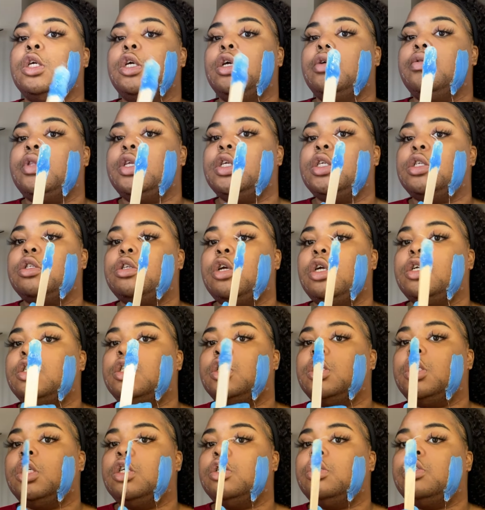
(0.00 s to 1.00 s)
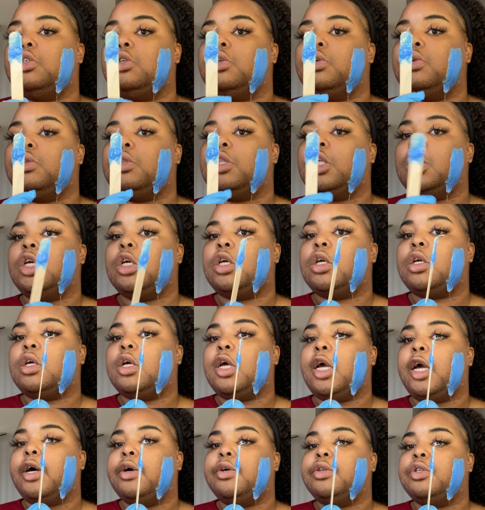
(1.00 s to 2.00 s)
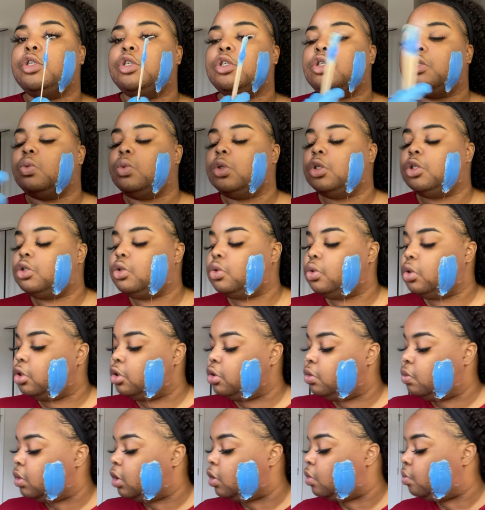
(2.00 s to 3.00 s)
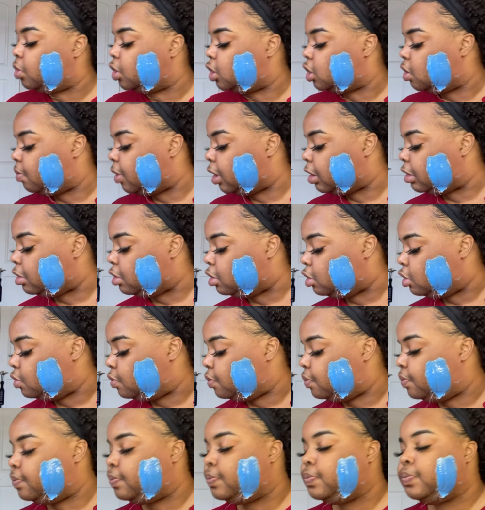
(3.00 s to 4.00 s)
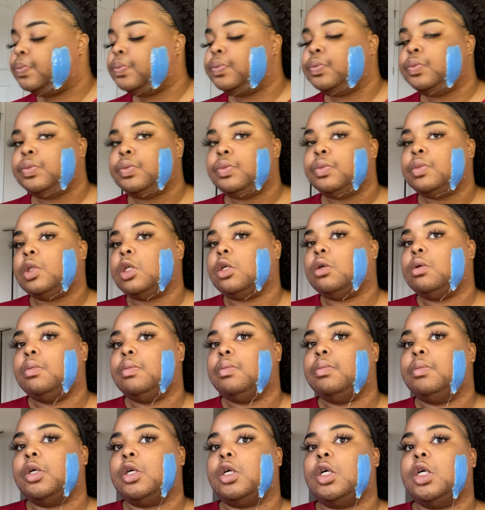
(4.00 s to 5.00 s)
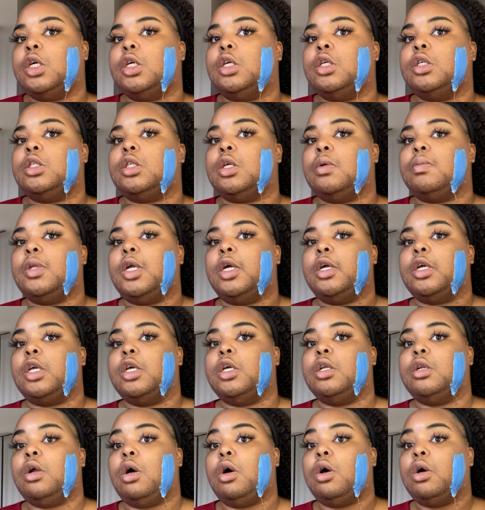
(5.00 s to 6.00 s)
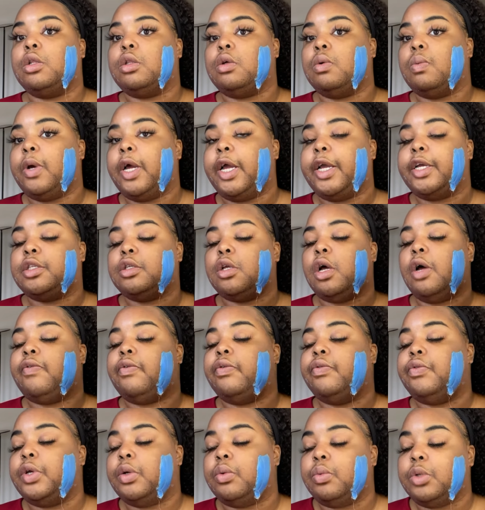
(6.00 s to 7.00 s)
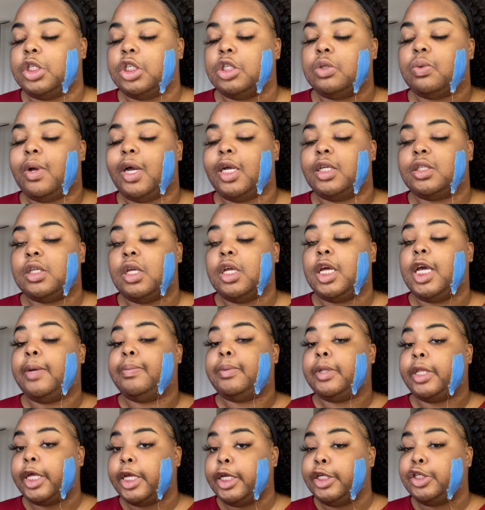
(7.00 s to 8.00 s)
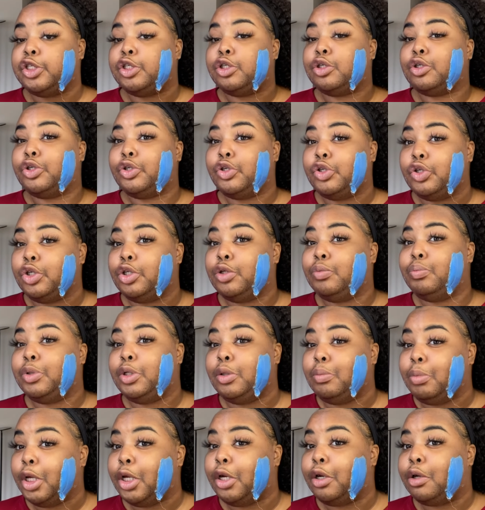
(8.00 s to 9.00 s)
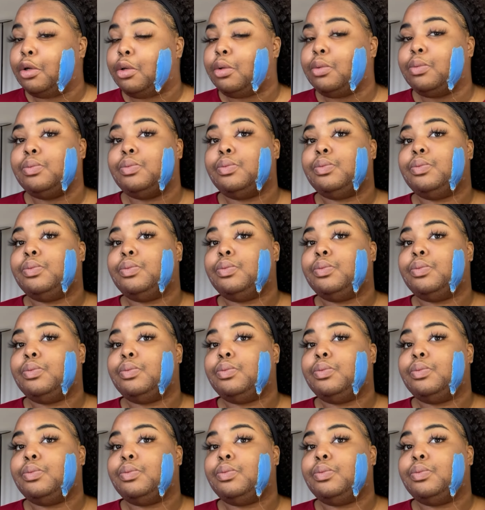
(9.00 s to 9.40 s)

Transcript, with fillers: If this starts to get too thick, I'll just switch to a new one, which I'm about to do because I'm not getting all the wax off of it, which is why I said application could be better.